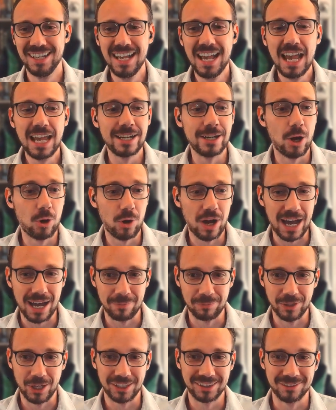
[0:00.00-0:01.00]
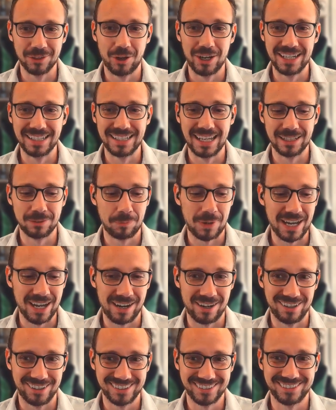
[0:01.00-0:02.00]
So, no, I'm not knowing that by
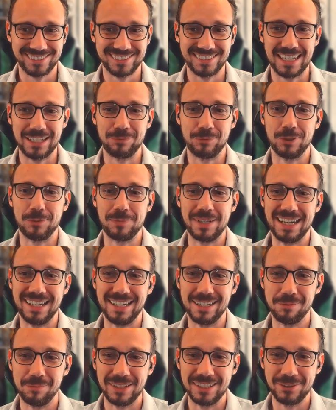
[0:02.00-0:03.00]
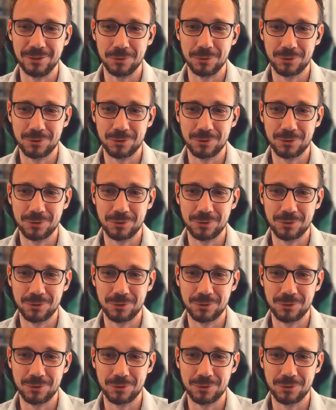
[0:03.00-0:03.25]
heart. That would be a little bit too